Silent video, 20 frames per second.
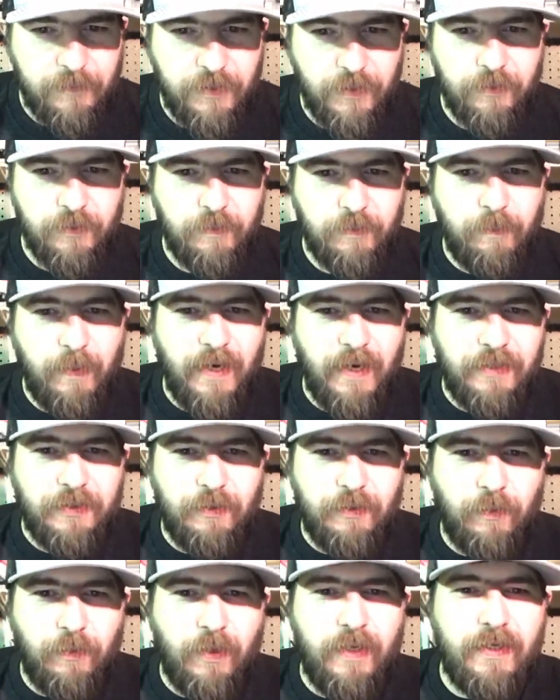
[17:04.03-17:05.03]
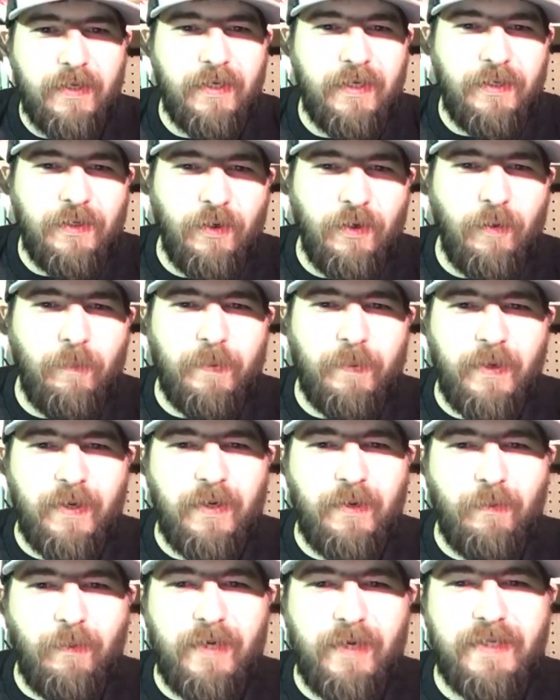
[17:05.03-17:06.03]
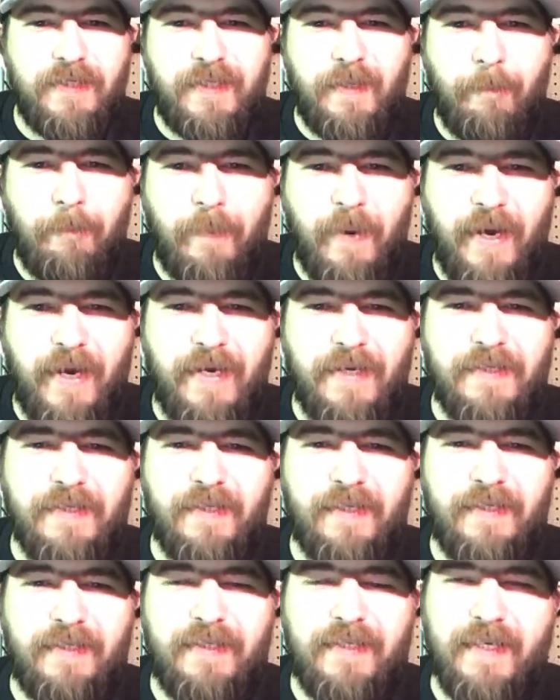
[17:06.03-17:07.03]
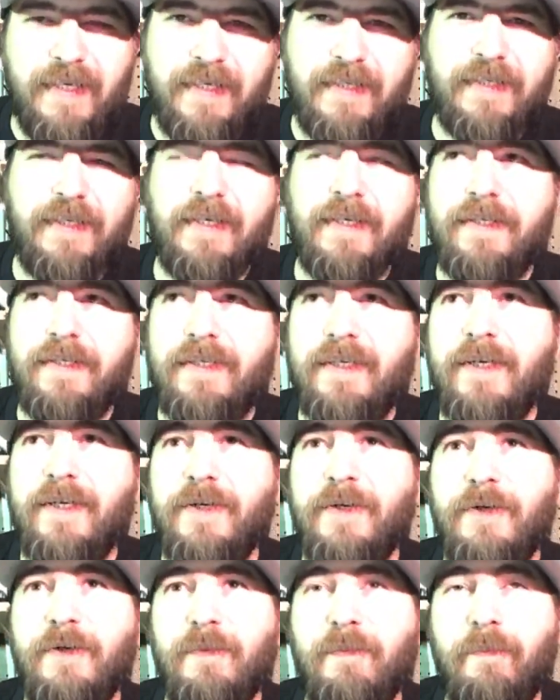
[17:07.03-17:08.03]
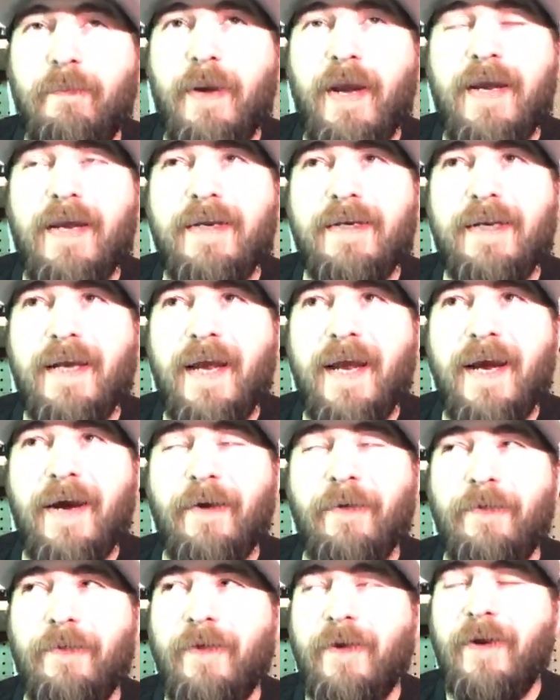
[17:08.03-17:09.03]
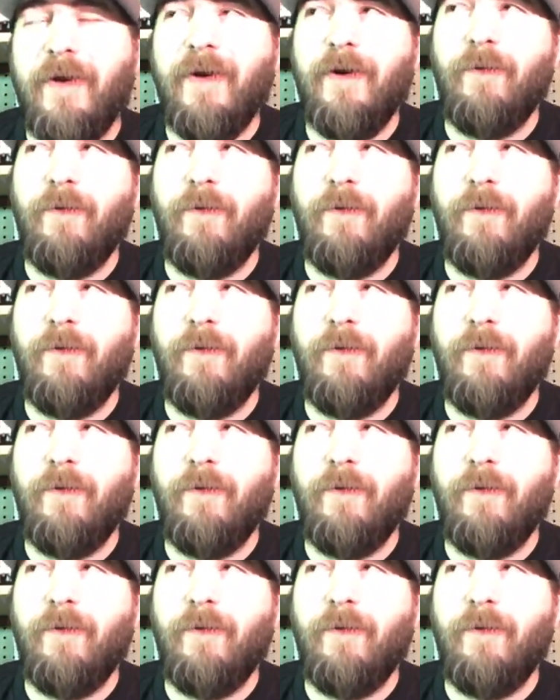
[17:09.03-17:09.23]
Baxter, what, in your opinion, what is the best discontinued bait out there?